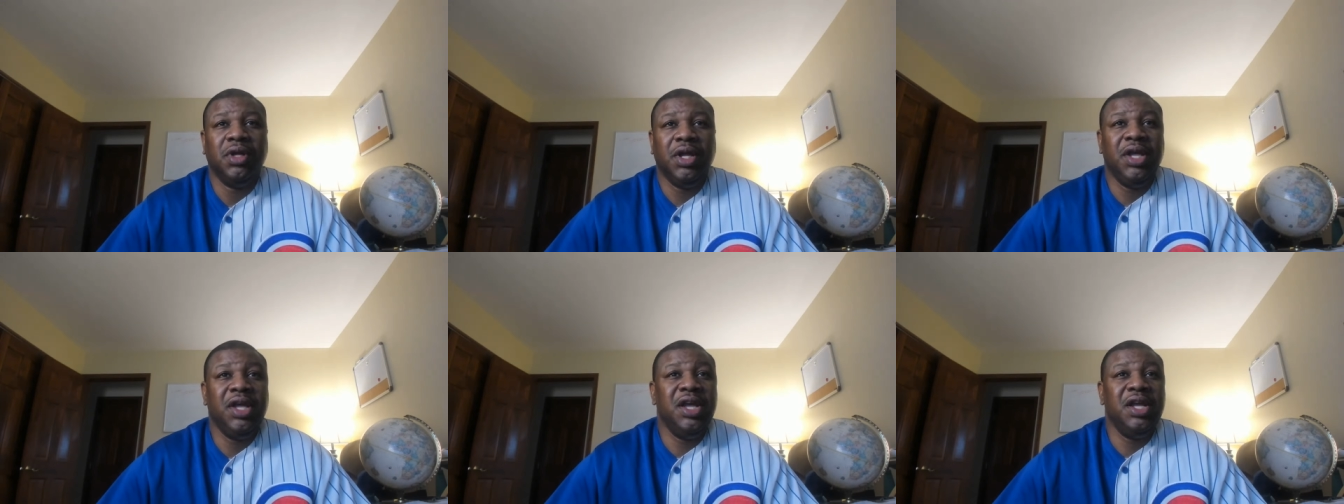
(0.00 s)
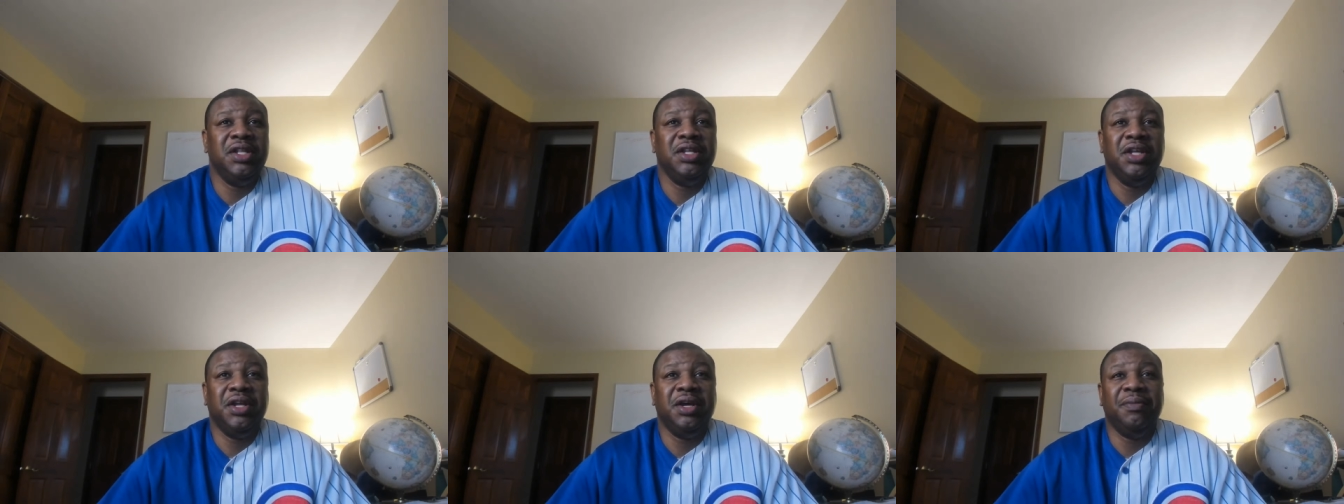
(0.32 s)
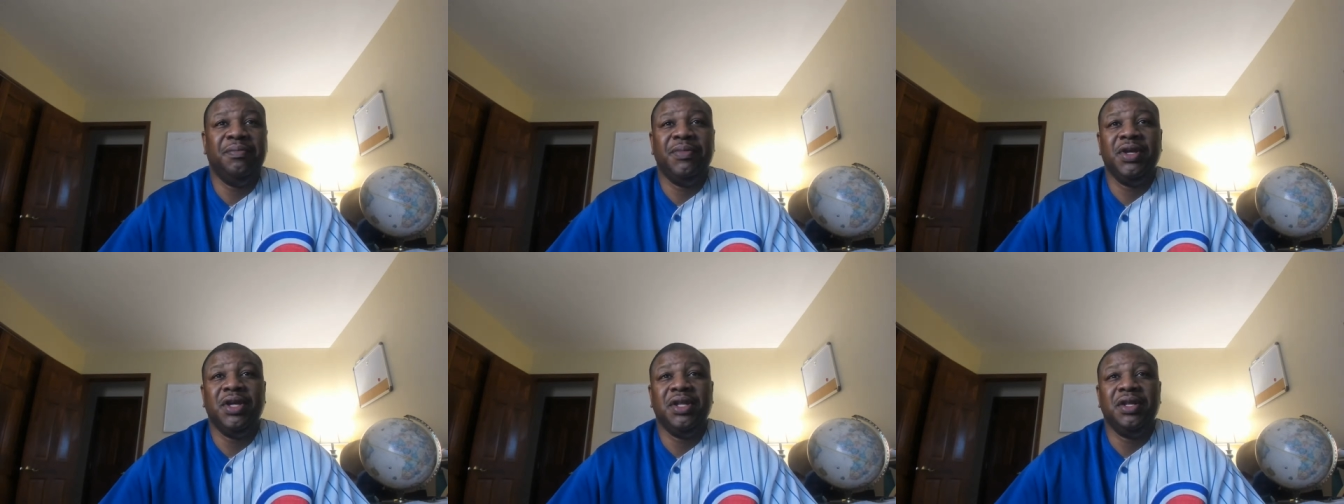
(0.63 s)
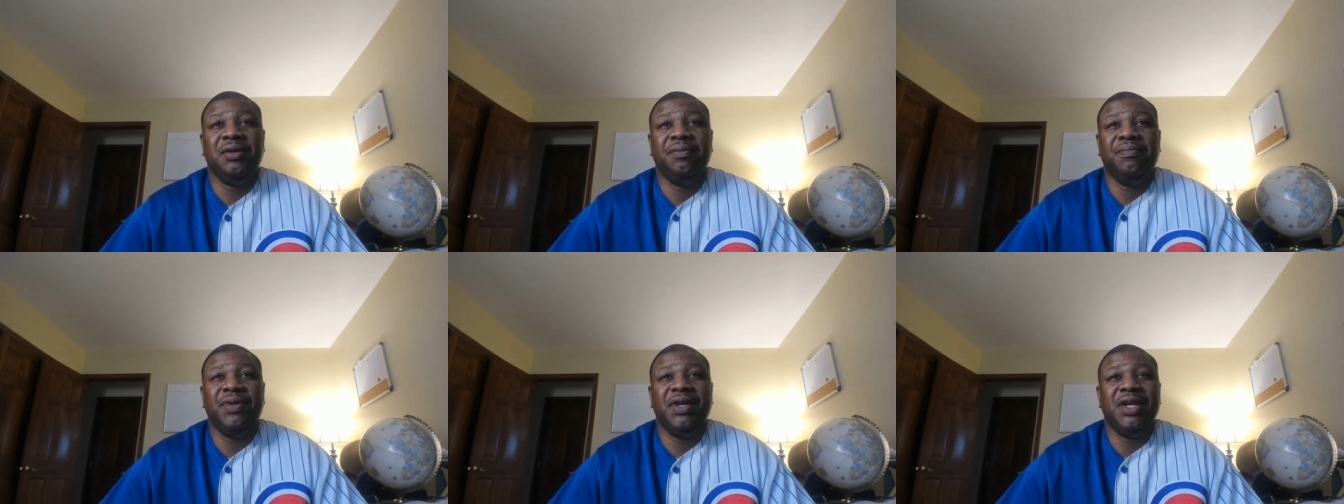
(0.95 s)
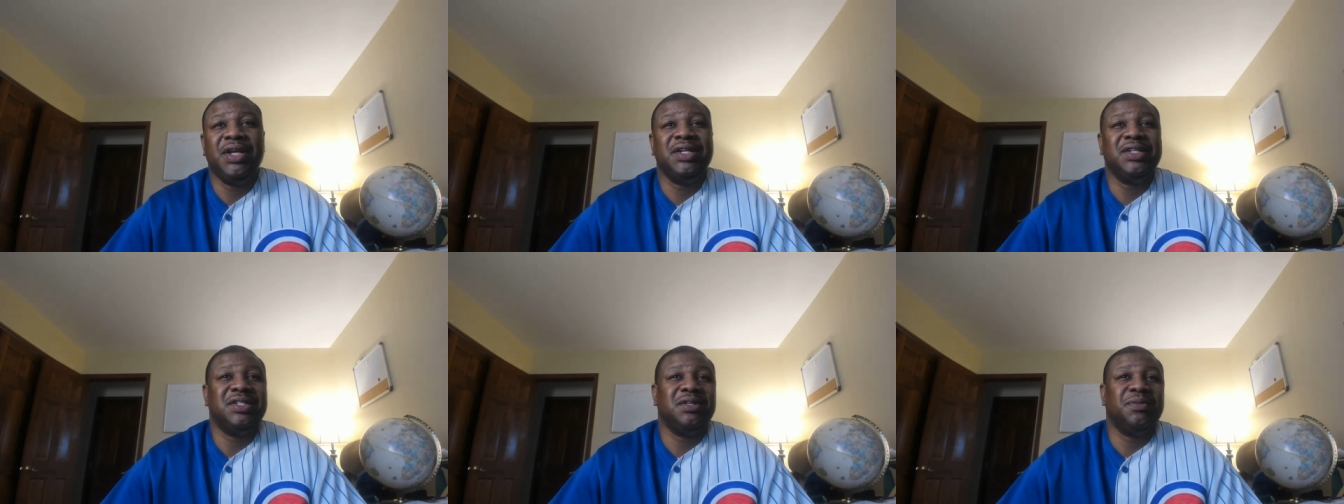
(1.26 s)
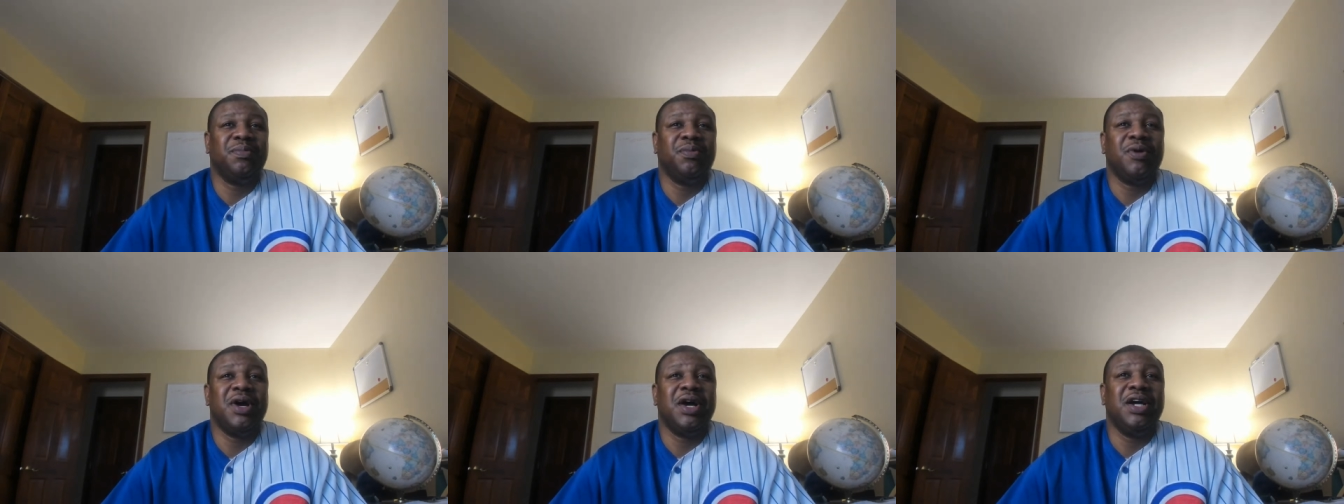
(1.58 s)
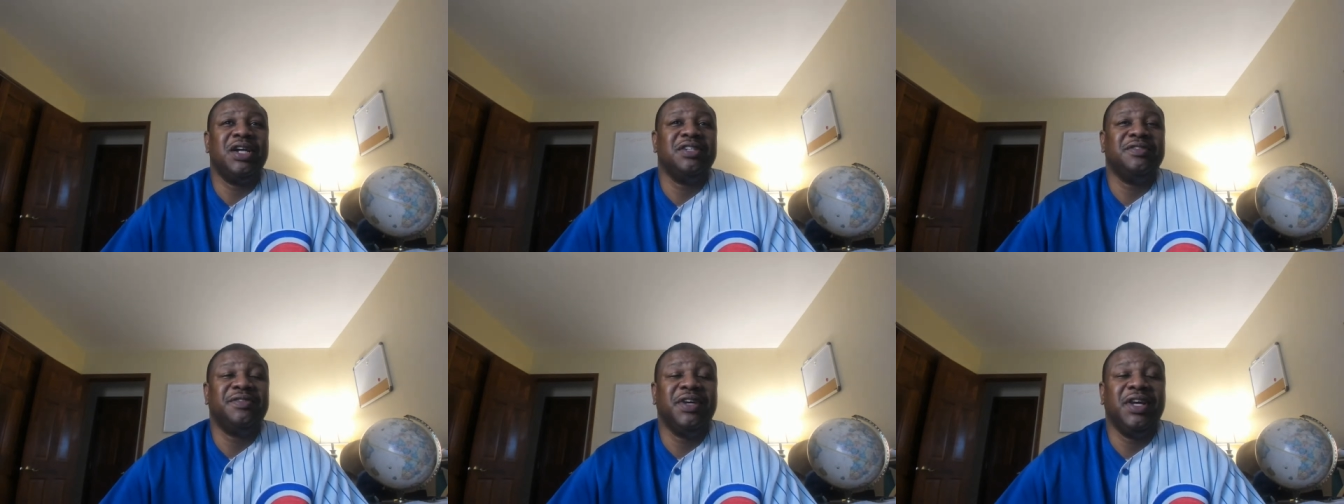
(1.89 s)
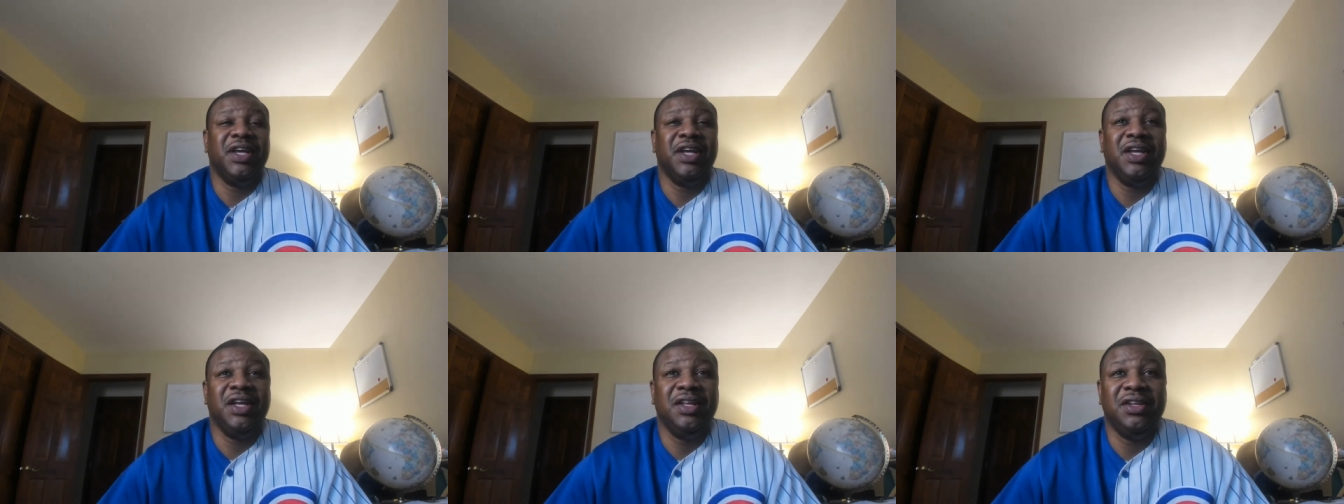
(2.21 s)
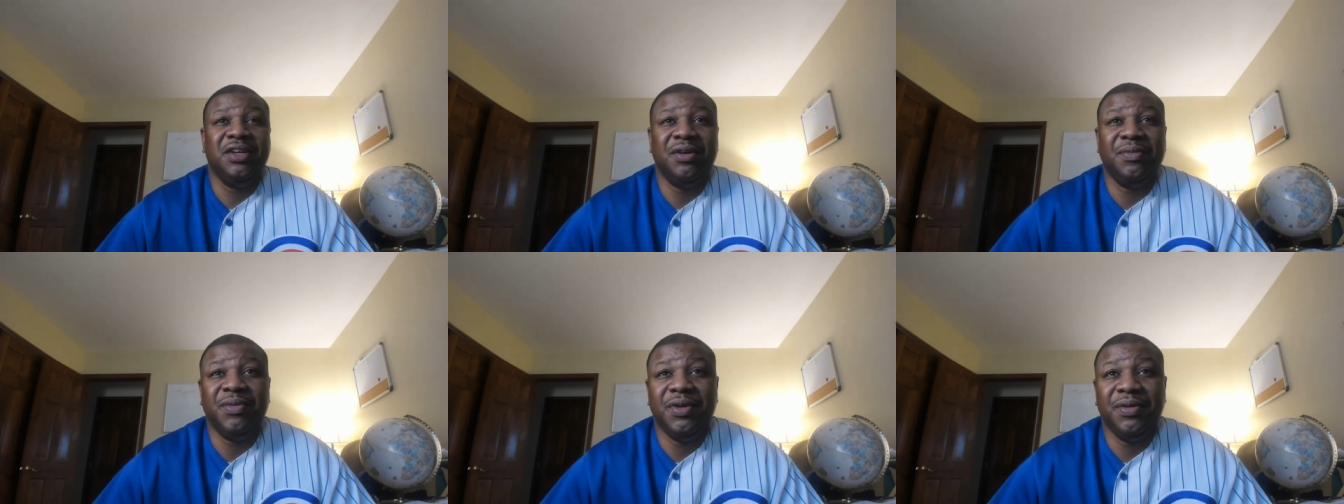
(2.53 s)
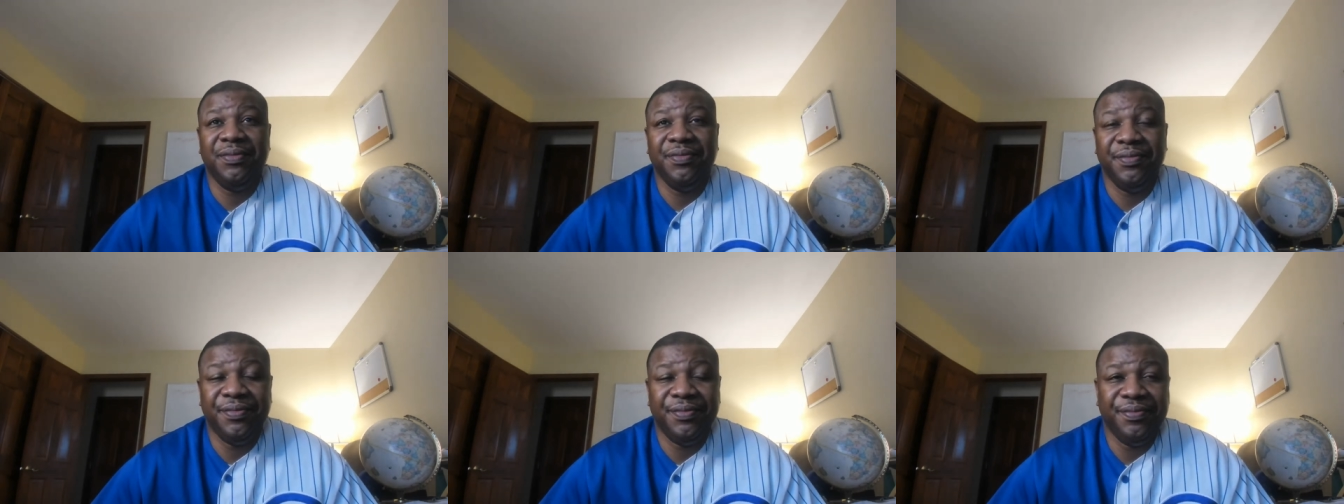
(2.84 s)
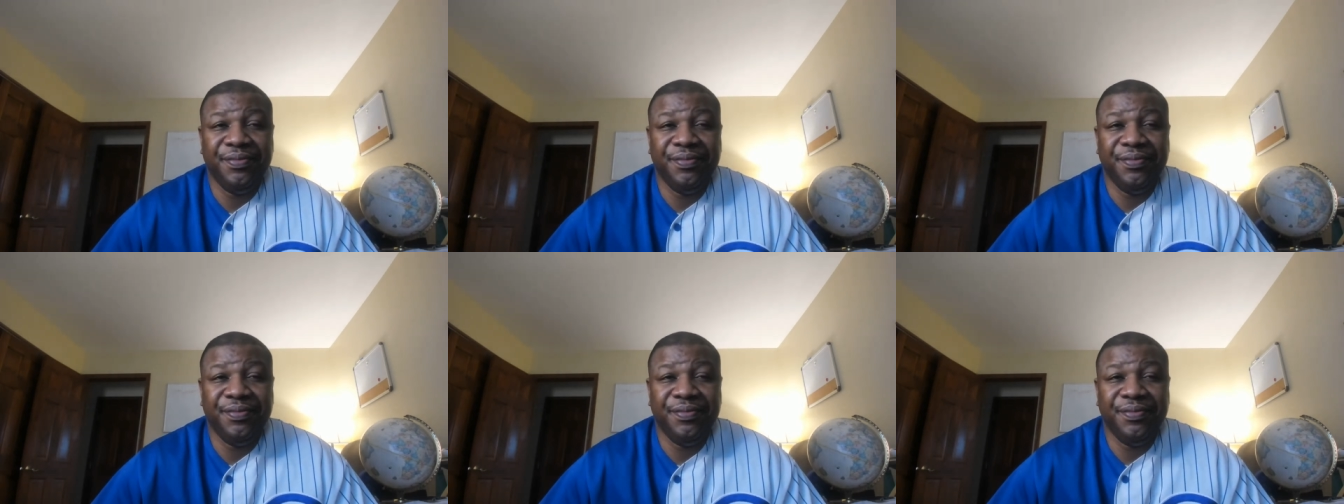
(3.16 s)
he ended up being the biggest surprise for AEW.